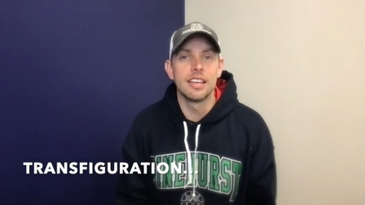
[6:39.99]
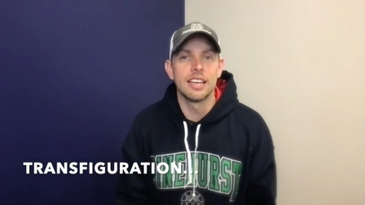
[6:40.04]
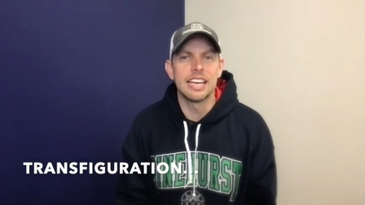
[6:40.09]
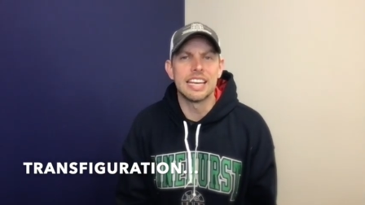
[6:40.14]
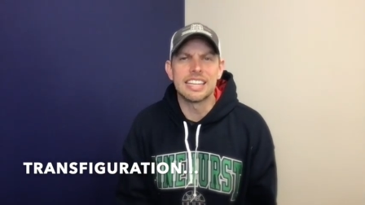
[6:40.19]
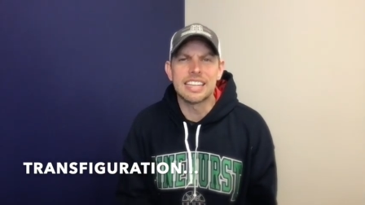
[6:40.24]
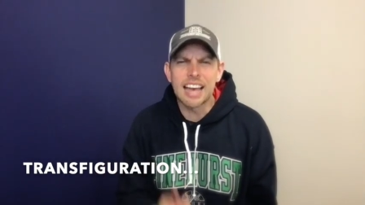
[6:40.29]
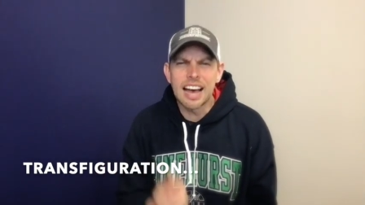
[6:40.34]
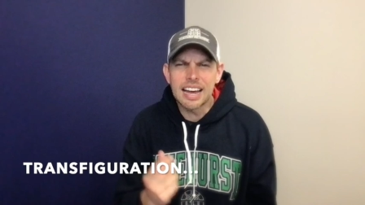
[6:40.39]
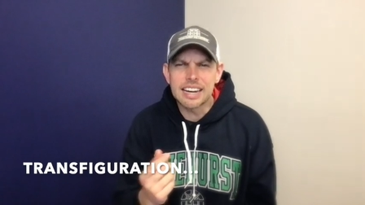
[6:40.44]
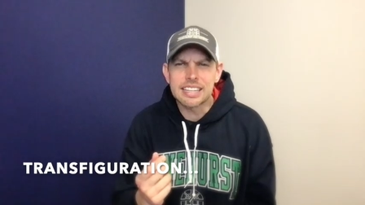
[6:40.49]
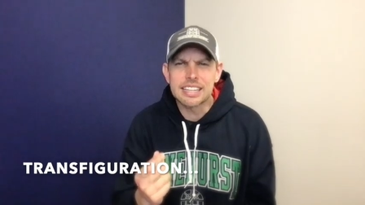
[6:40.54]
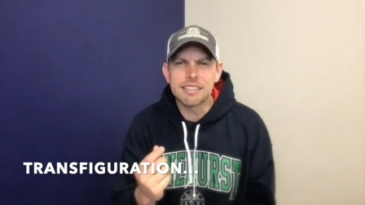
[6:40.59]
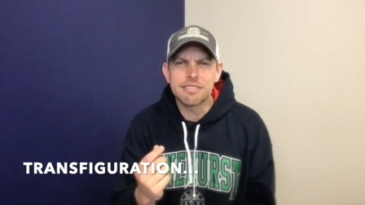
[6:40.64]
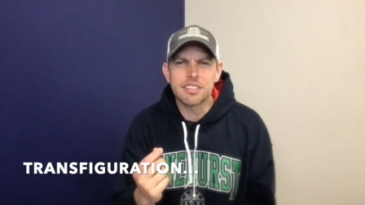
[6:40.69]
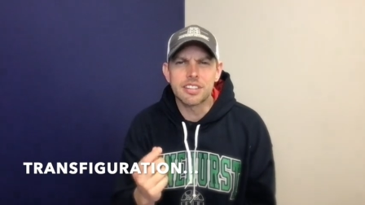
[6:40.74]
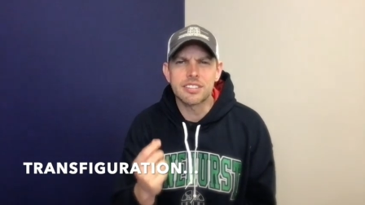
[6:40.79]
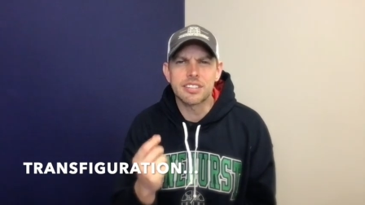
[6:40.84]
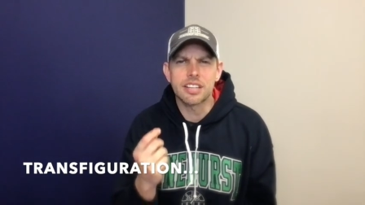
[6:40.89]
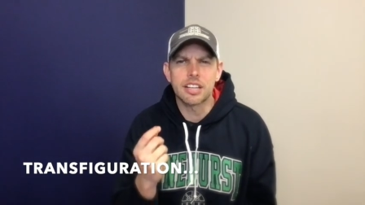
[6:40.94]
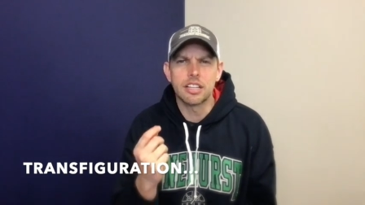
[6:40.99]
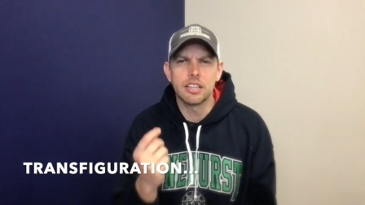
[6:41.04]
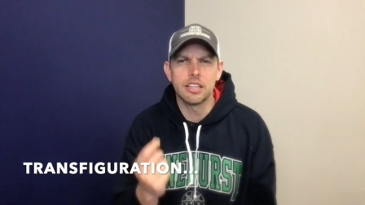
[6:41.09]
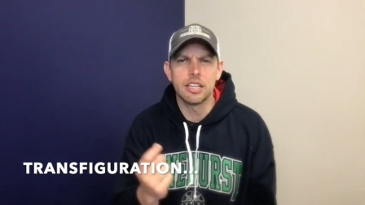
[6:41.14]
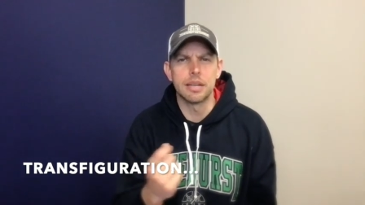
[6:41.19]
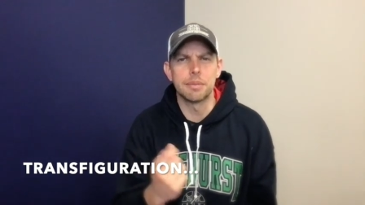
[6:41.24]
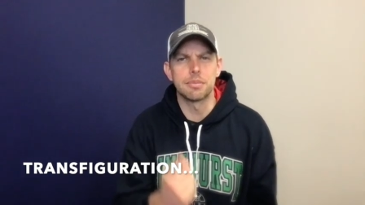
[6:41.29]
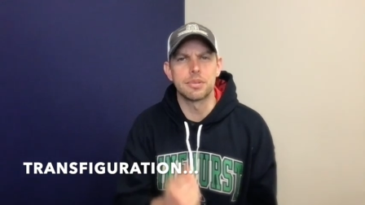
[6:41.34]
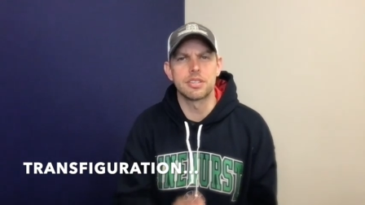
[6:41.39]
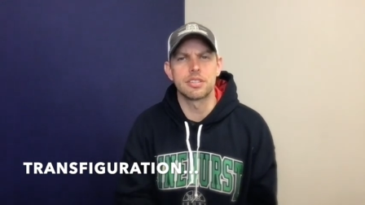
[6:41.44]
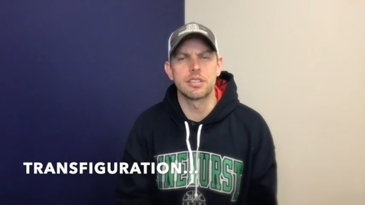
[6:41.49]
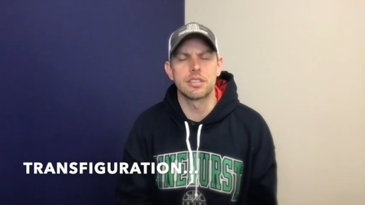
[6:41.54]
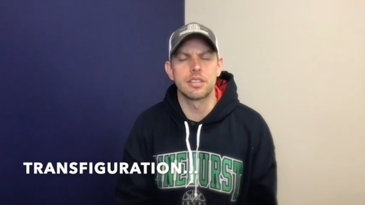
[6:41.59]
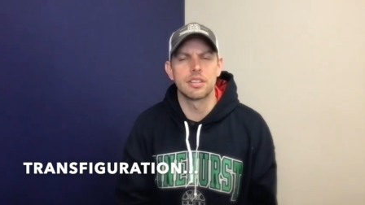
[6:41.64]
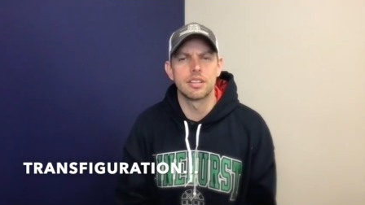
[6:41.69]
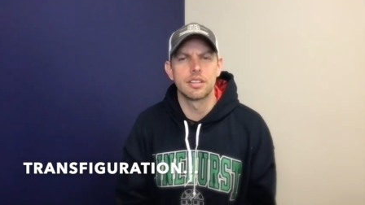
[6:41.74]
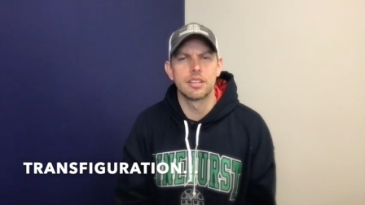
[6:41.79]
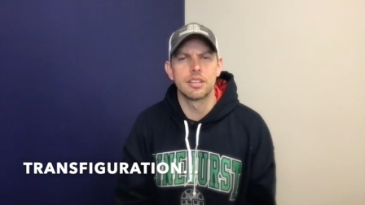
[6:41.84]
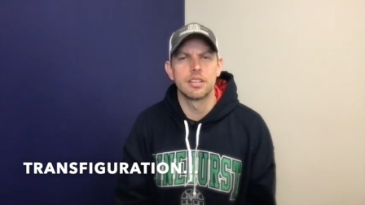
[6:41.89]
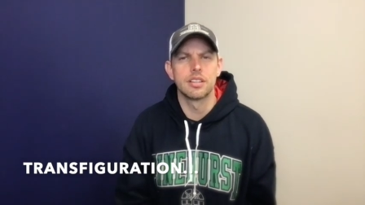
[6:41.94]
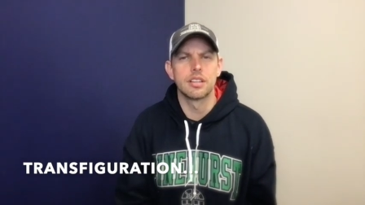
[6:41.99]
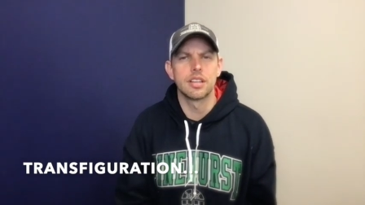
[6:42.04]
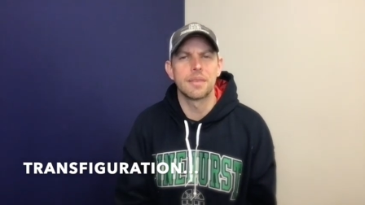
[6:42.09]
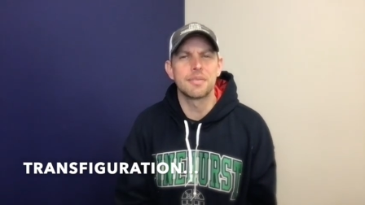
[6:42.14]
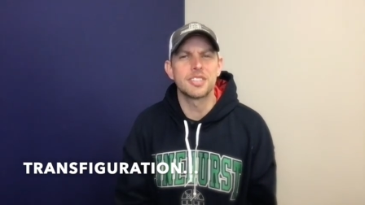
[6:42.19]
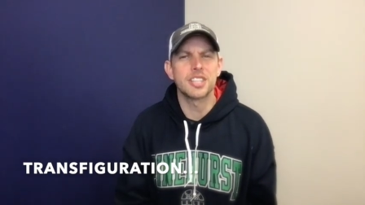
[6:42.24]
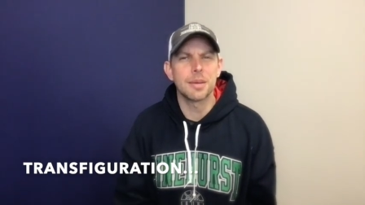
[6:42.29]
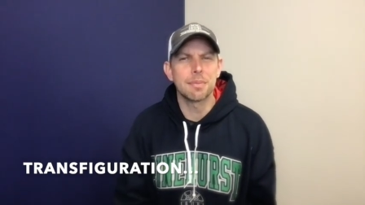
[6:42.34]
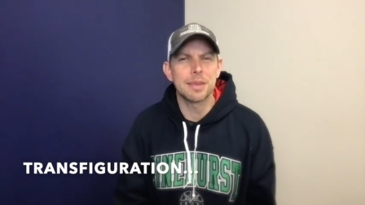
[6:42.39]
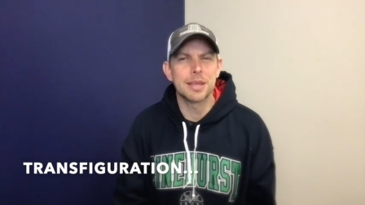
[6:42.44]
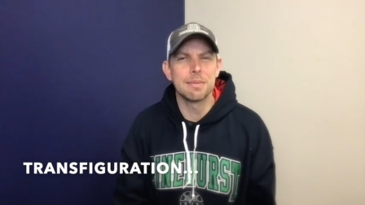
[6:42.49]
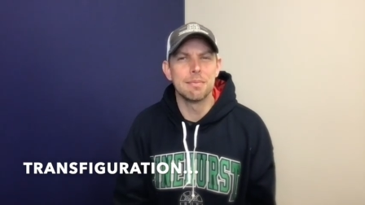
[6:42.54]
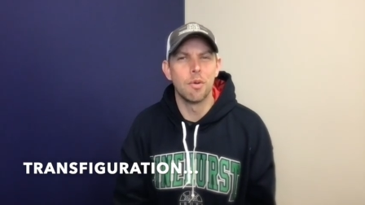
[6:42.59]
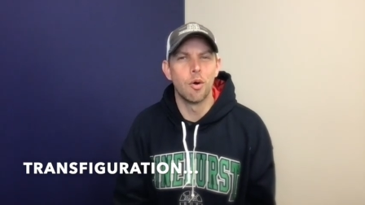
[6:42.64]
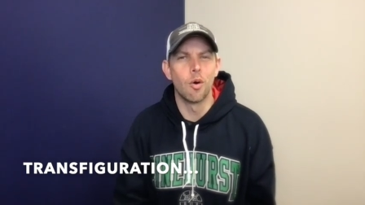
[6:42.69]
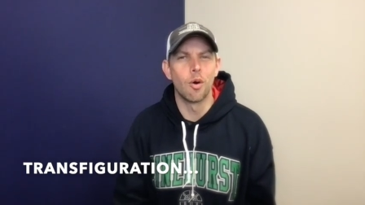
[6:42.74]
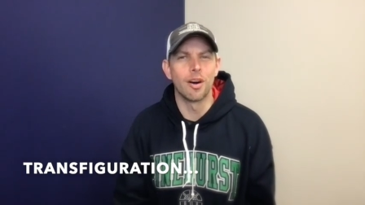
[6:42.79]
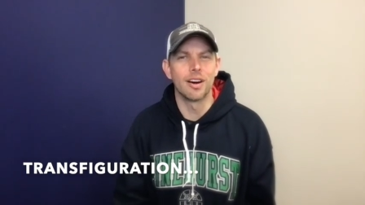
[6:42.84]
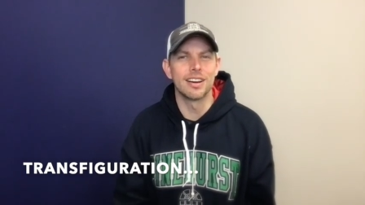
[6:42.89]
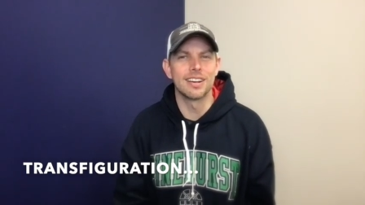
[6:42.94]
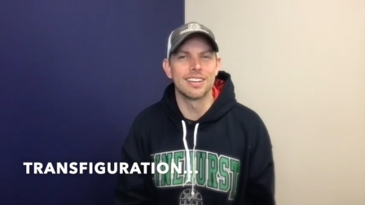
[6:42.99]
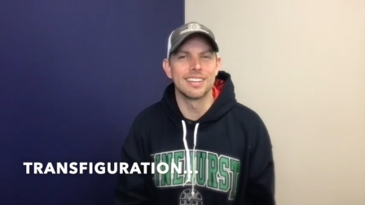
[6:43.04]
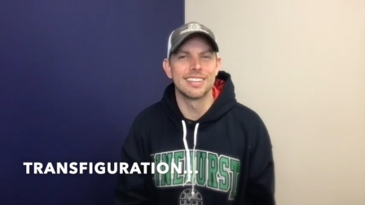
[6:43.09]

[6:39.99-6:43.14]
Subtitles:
and God gives us a glimpse of something more.